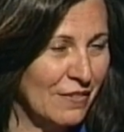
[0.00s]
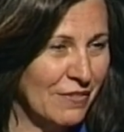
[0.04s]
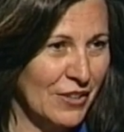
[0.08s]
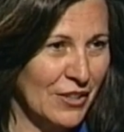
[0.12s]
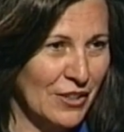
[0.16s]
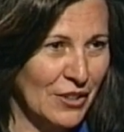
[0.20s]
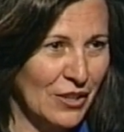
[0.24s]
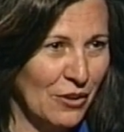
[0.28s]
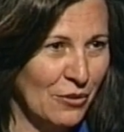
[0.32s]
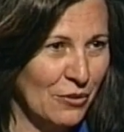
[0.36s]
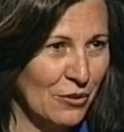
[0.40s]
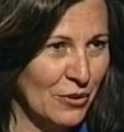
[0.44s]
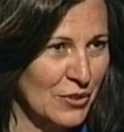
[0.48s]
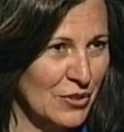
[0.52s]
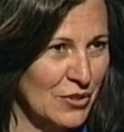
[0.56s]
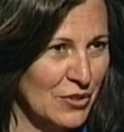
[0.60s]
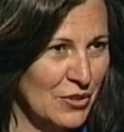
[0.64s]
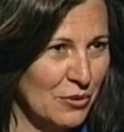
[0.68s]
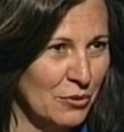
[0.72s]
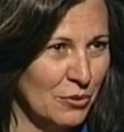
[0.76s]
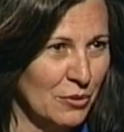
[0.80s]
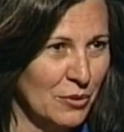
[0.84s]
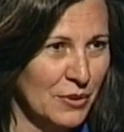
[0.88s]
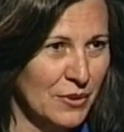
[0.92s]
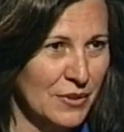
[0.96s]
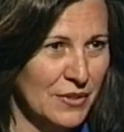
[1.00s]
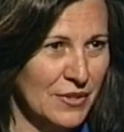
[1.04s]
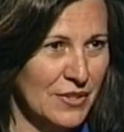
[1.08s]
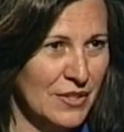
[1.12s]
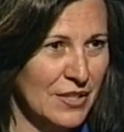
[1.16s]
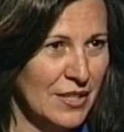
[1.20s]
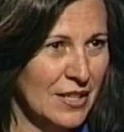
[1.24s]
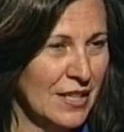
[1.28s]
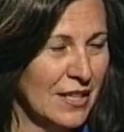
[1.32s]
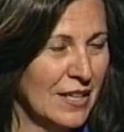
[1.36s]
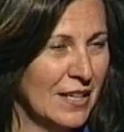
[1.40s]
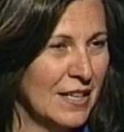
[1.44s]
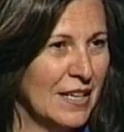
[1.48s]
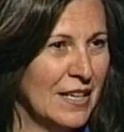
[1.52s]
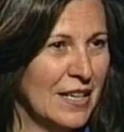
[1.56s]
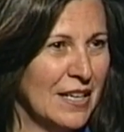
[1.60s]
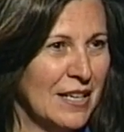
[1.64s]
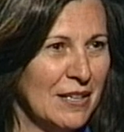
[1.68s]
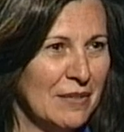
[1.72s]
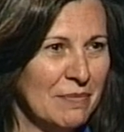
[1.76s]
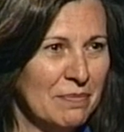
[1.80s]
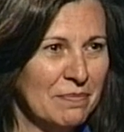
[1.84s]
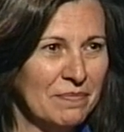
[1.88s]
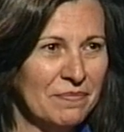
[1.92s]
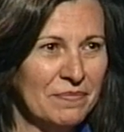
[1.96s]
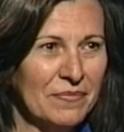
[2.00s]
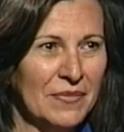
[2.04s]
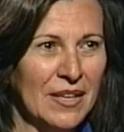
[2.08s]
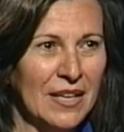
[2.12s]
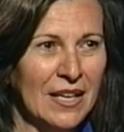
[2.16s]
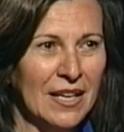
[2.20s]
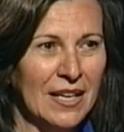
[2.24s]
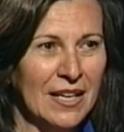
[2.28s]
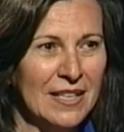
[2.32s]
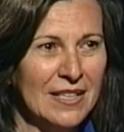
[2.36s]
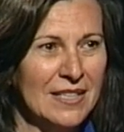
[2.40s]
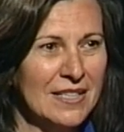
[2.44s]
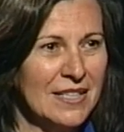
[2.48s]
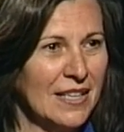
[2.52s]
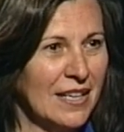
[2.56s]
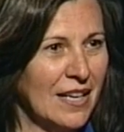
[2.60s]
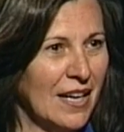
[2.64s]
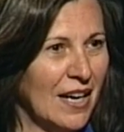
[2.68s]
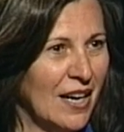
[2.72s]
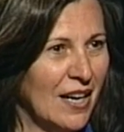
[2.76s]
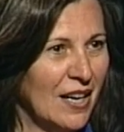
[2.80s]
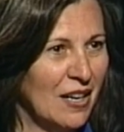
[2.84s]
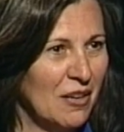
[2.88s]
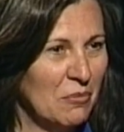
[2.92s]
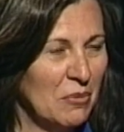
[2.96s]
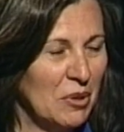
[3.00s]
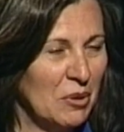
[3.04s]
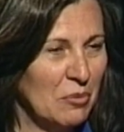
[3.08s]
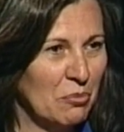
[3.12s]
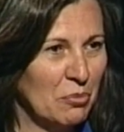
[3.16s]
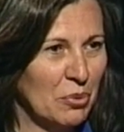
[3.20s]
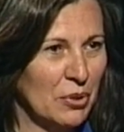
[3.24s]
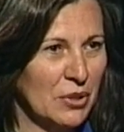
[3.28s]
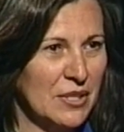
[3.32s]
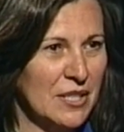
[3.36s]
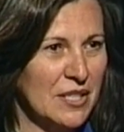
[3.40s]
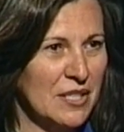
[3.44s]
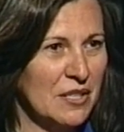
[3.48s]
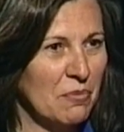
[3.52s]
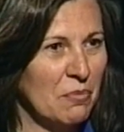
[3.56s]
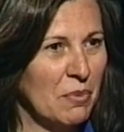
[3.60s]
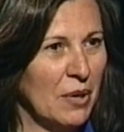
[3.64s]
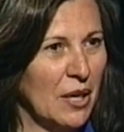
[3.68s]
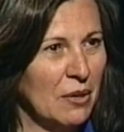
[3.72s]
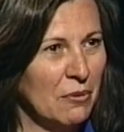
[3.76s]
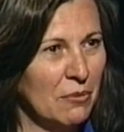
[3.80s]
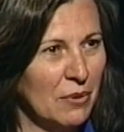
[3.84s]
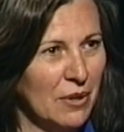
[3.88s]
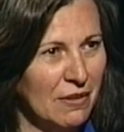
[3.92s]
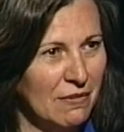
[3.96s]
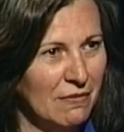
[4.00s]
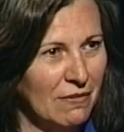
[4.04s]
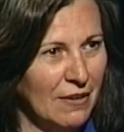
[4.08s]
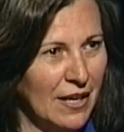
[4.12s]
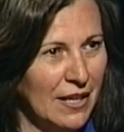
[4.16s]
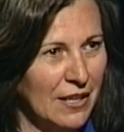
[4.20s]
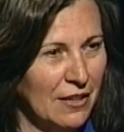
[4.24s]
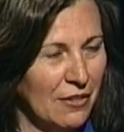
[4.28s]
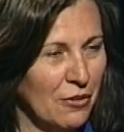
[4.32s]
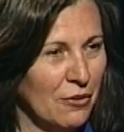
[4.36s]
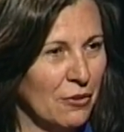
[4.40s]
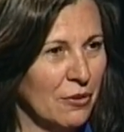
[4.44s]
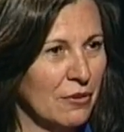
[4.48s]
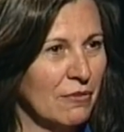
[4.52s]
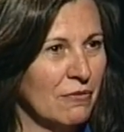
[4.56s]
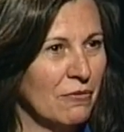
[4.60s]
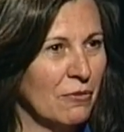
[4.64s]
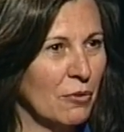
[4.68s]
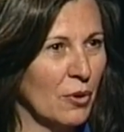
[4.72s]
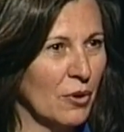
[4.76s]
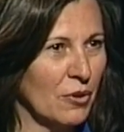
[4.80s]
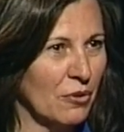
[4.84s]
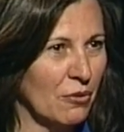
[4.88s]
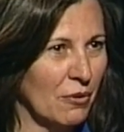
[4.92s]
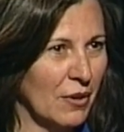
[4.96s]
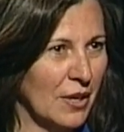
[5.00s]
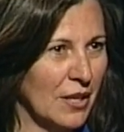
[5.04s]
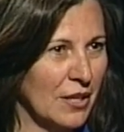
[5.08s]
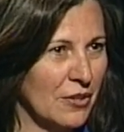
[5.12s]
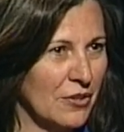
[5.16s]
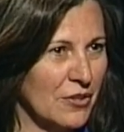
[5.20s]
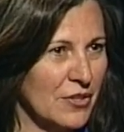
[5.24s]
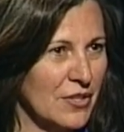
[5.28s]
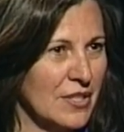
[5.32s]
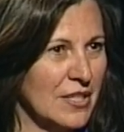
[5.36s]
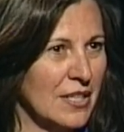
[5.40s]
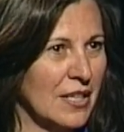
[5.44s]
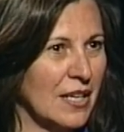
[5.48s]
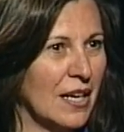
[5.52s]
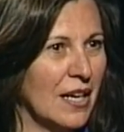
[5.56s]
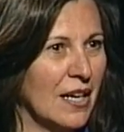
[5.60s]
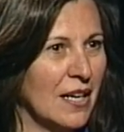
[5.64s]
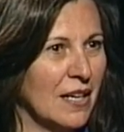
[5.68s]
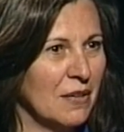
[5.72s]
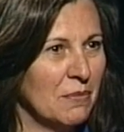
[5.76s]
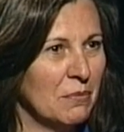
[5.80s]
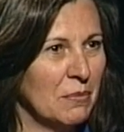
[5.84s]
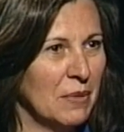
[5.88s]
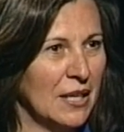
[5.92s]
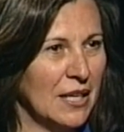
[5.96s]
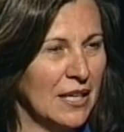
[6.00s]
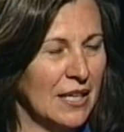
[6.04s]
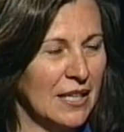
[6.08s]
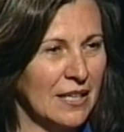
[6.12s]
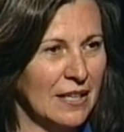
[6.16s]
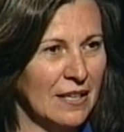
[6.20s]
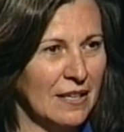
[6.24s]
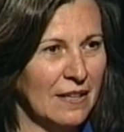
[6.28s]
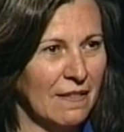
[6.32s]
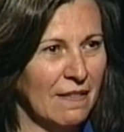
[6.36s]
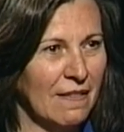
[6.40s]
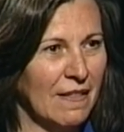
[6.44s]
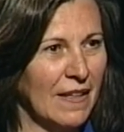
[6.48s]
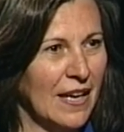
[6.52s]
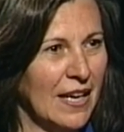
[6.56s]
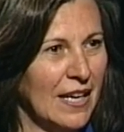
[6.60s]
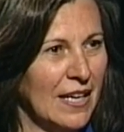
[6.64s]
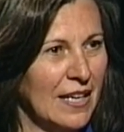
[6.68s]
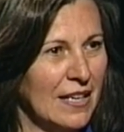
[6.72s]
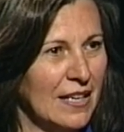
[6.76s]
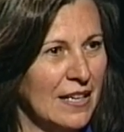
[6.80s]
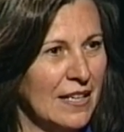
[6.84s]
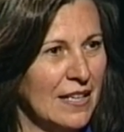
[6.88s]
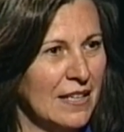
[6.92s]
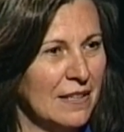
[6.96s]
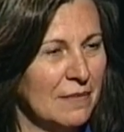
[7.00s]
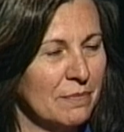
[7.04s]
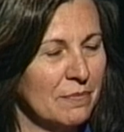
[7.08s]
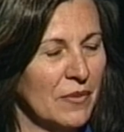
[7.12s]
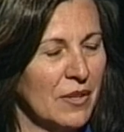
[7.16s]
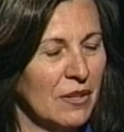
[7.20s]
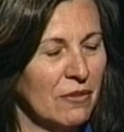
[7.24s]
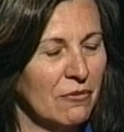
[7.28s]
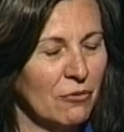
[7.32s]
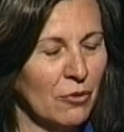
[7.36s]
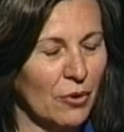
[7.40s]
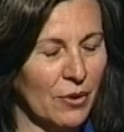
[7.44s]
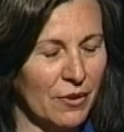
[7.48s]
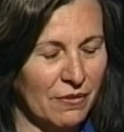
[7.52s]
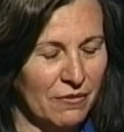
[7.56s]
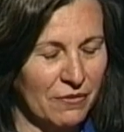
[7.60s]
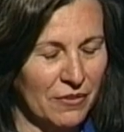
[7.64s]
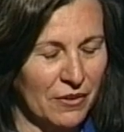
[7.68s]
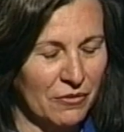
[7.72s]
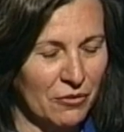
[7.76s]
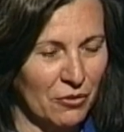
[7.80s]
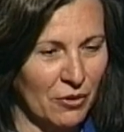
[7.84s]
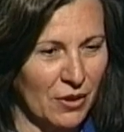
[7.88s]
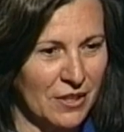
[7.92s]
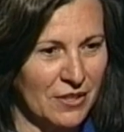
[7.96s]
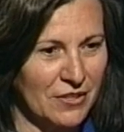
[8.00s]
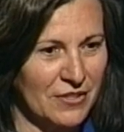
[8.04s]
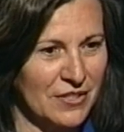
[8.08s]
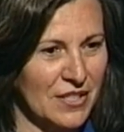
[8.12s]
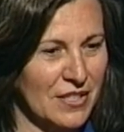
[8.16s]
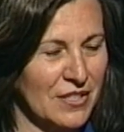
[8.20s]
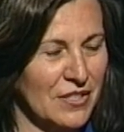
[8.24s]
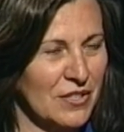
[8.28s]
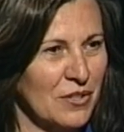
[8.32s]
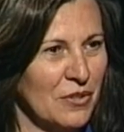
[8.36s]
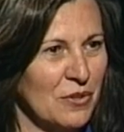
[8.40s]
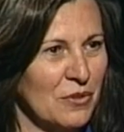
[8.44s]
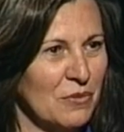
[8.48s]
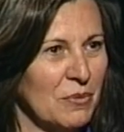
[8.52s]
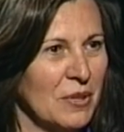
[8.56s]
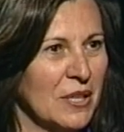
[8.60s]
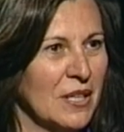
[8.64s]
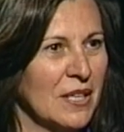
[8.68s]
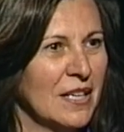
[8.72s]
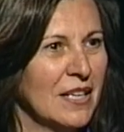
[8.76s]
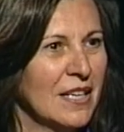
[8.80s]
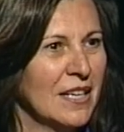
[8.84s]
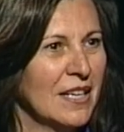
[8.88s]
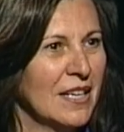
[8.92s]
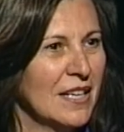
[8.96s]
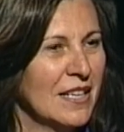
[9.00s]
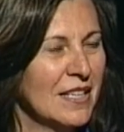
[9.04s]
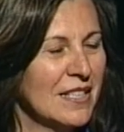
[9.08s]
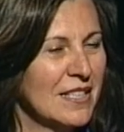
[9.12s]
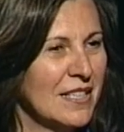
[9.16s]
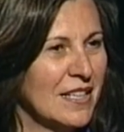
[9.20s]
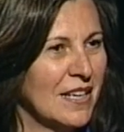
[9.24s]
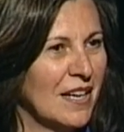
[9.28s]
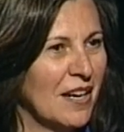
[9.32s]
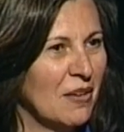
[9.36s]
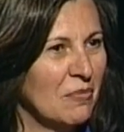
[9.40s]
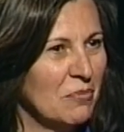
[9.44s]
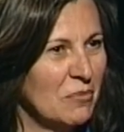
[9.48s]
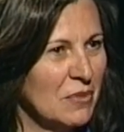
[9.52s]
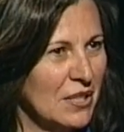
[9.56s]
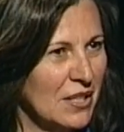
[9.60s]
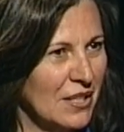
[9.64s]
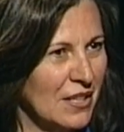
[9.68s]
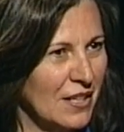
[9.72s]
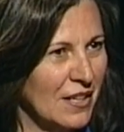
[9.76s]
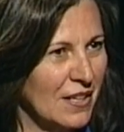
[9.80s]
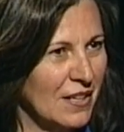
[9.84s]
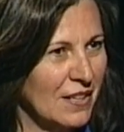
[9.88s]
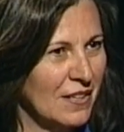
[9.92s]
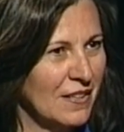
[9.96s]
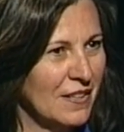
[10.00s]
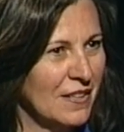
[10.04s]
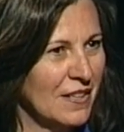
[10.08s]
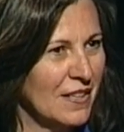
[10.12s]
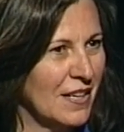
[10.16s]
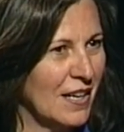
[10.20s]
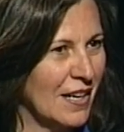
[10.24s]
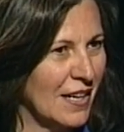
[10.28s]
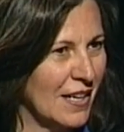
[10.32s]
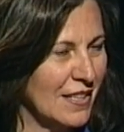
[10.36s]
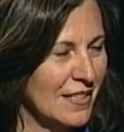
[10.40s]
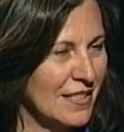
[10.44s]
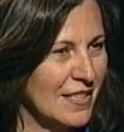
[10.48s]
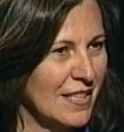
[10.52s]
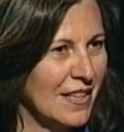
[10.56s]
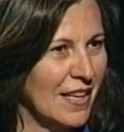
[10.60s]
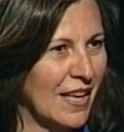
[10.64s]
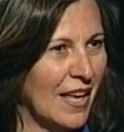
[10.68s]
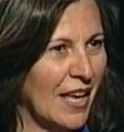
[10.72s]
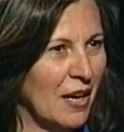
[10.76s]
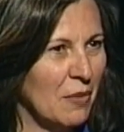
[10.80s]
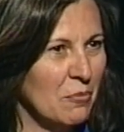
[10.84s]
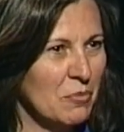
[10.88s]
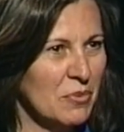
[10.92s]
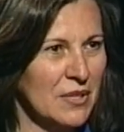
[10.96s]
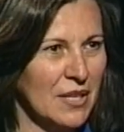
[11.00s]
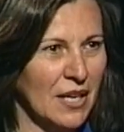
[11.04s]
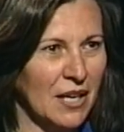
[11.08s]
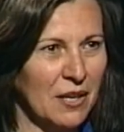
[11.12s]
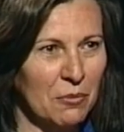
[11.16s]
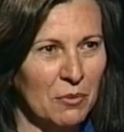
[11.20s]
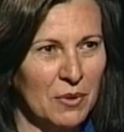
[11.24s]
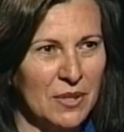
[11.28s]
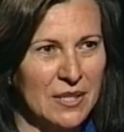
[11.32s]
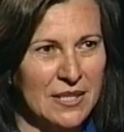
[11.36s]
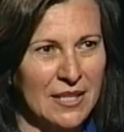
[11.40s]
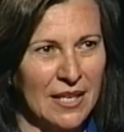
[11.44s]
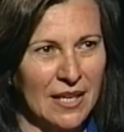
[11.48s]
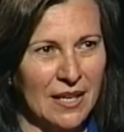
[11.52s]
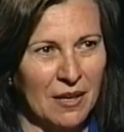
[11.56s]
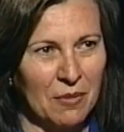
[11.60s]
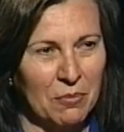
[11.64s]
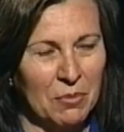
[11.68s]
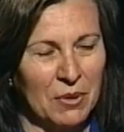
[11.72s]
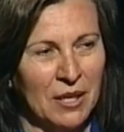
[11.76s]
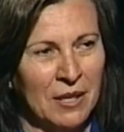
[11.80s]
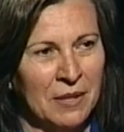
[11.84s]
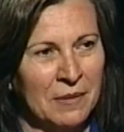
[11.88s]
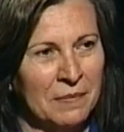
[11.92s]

local schools to come and participate. We invite 3rd and 4th graders to come, and they 4th and 5th graders, excuse me, to come to the campsite. We set up